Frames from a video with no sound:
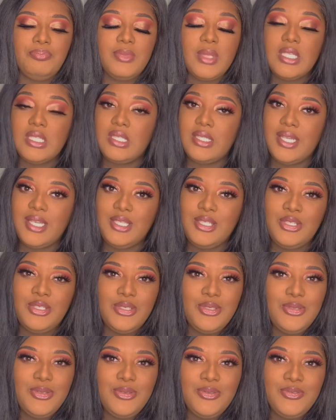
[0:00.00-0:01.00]
Stay
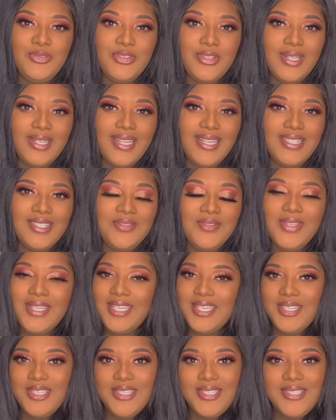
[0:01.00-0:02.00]
tuned for the next
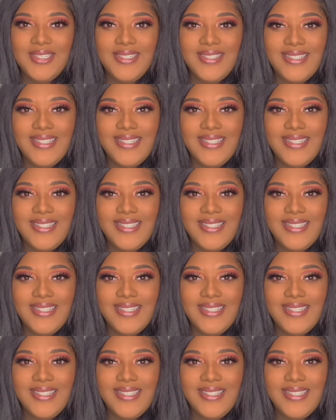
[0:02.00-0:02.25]
videos.